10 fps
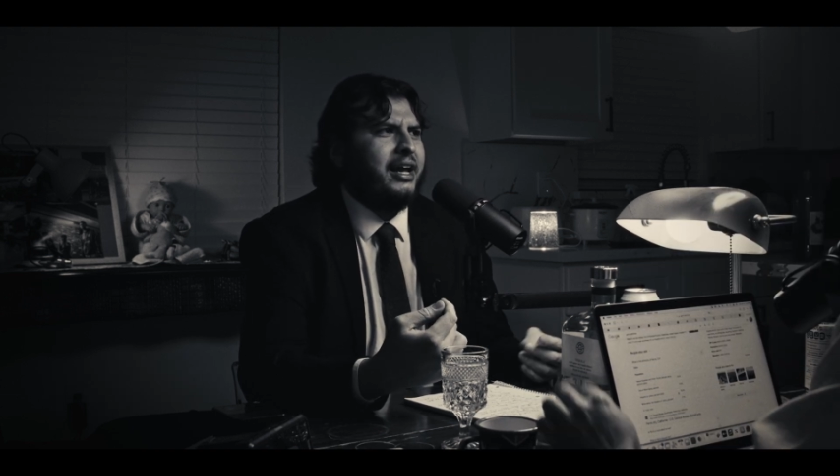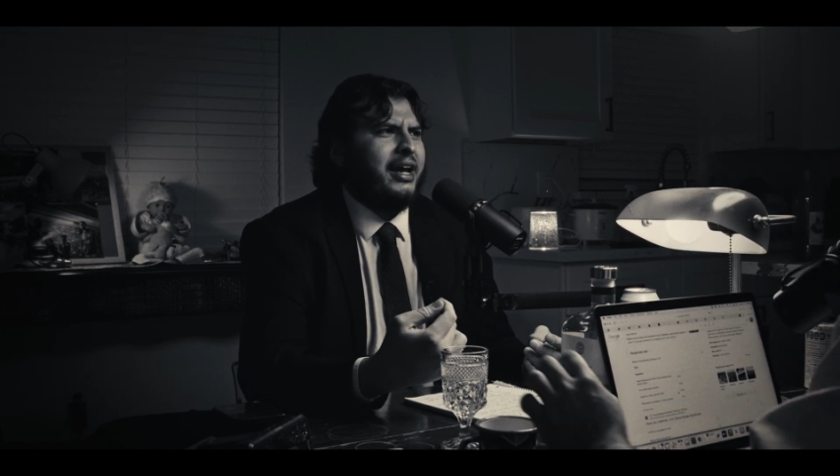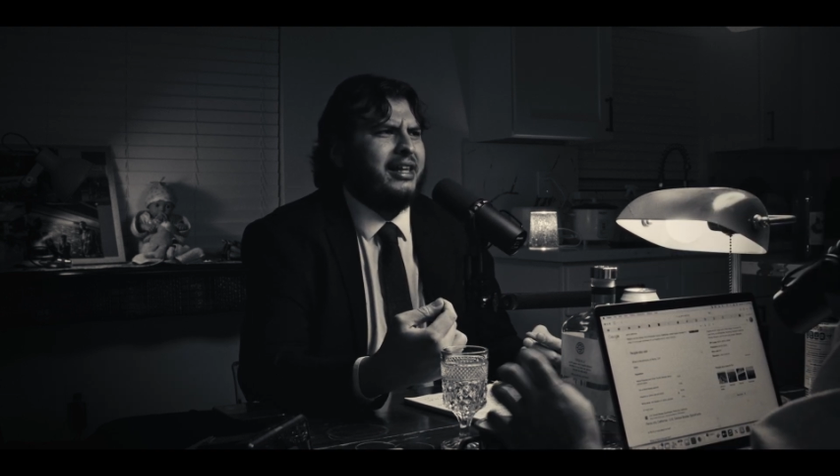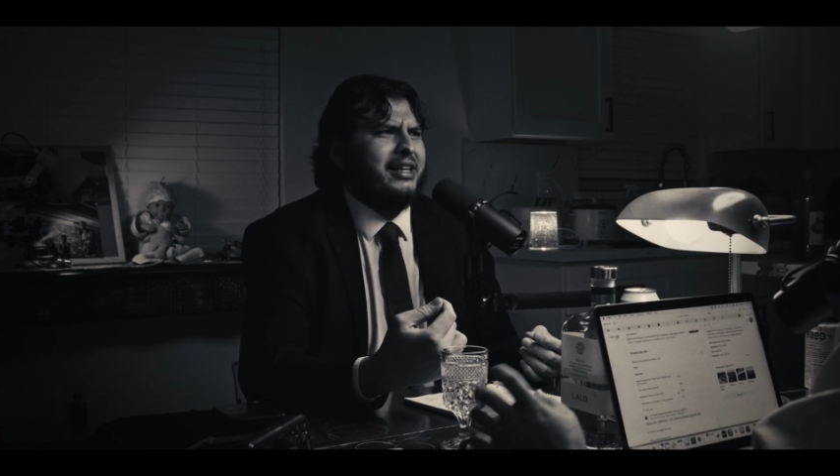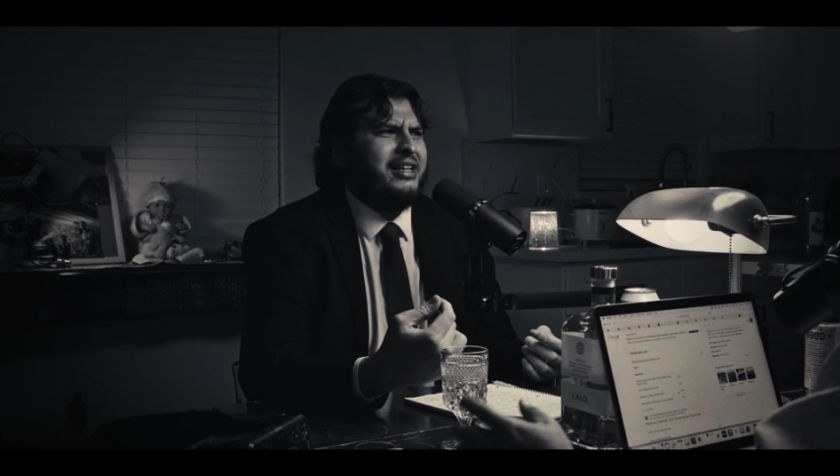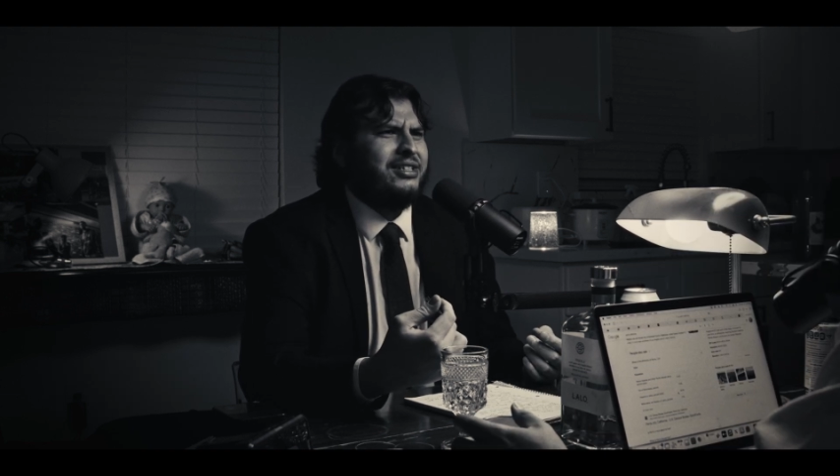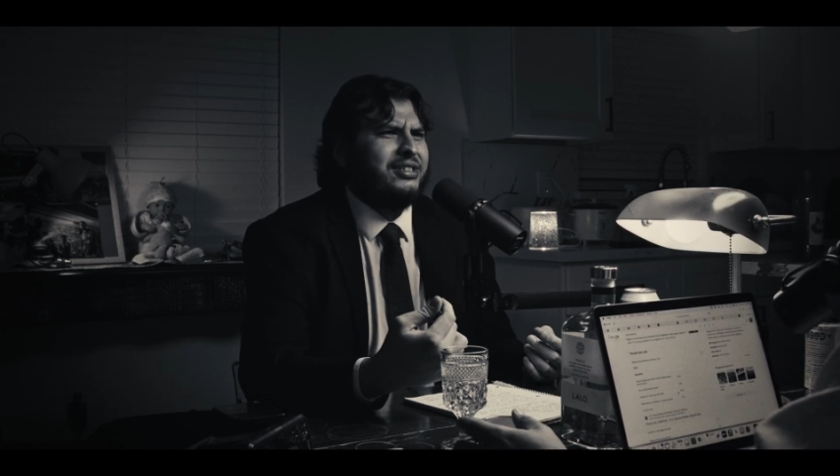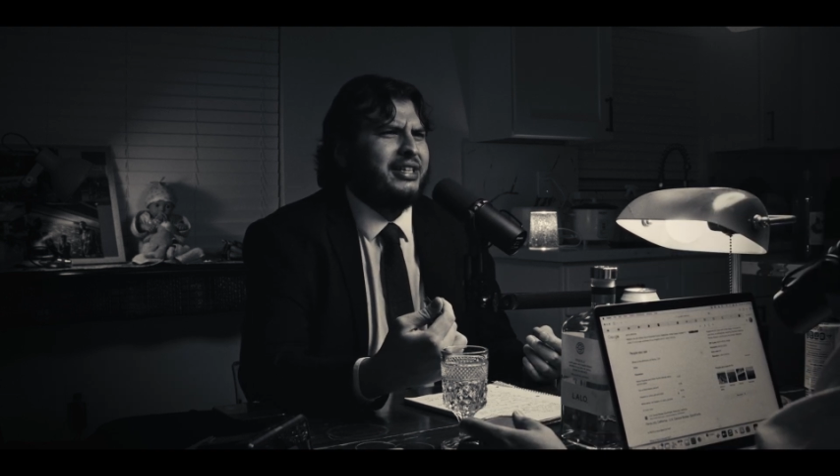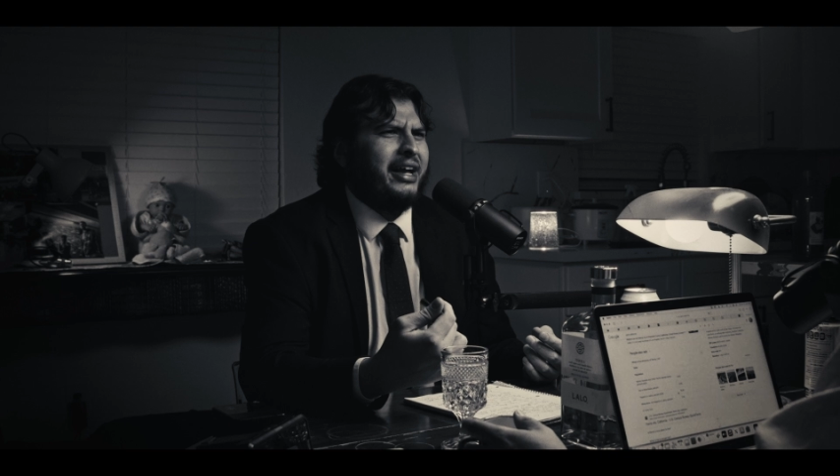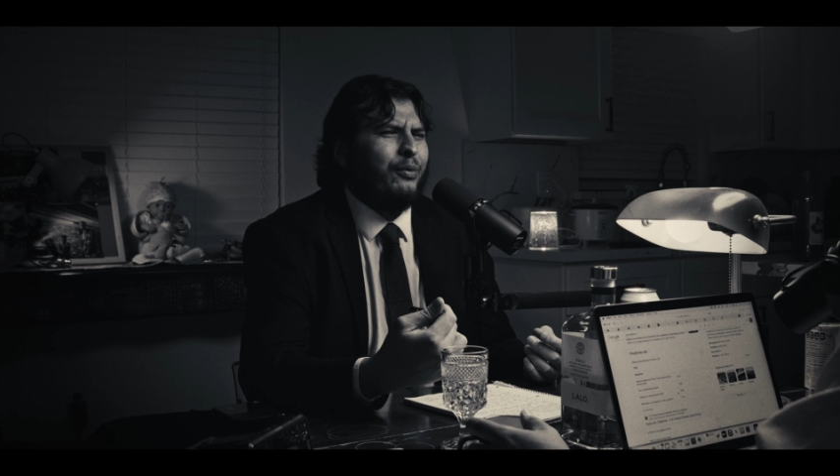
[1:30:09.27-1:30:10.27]
And then he's
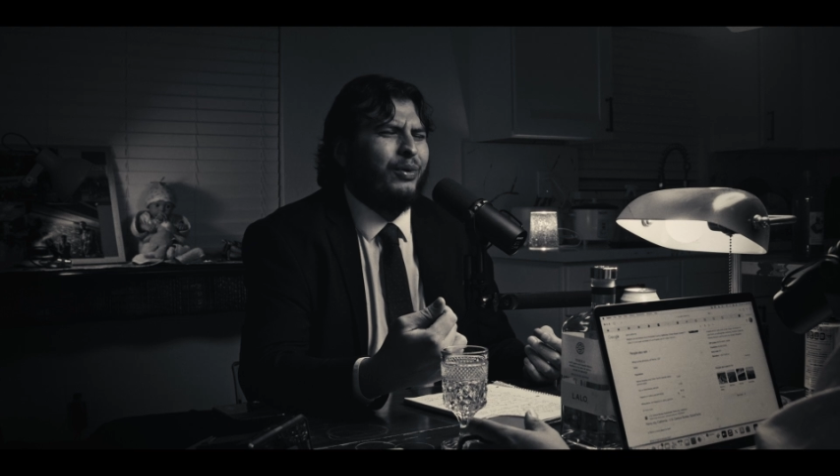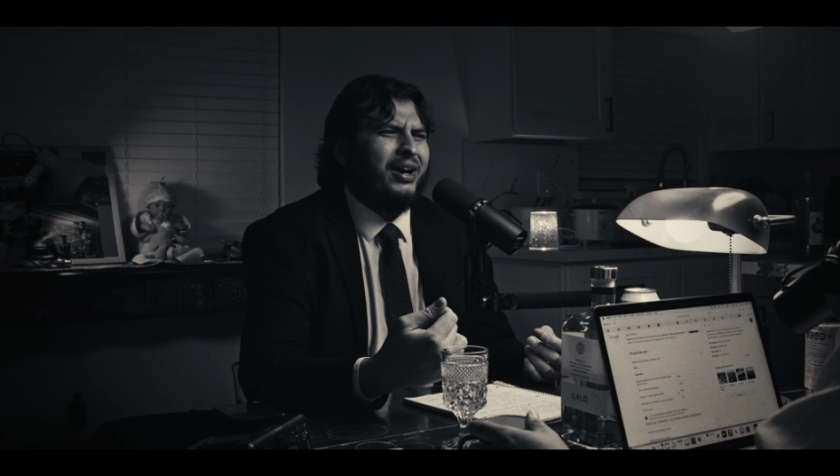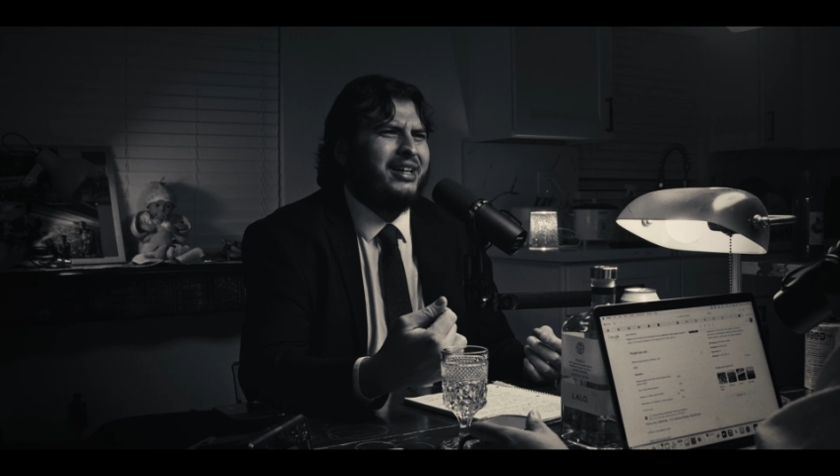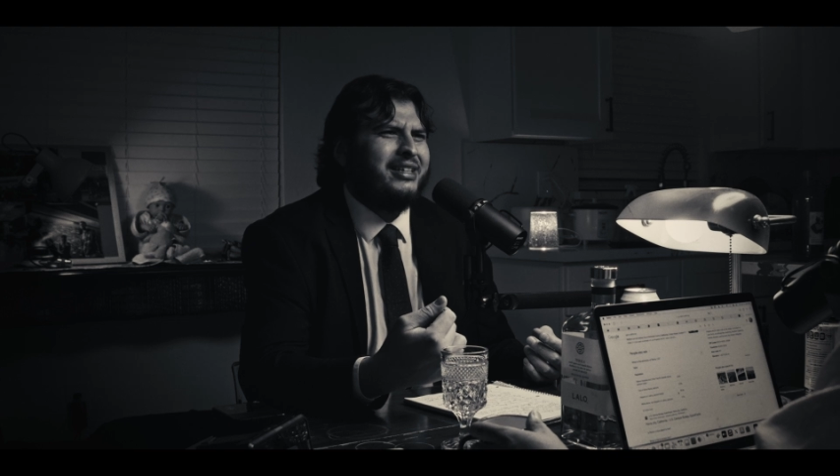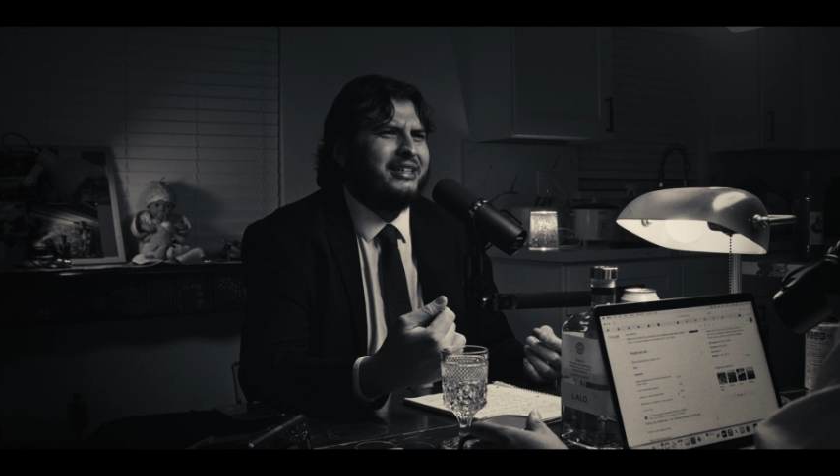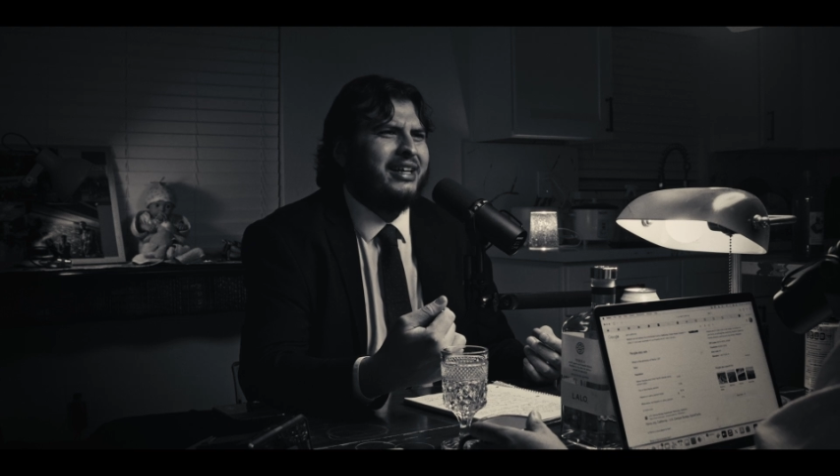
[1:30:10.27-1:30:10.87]
just like, what?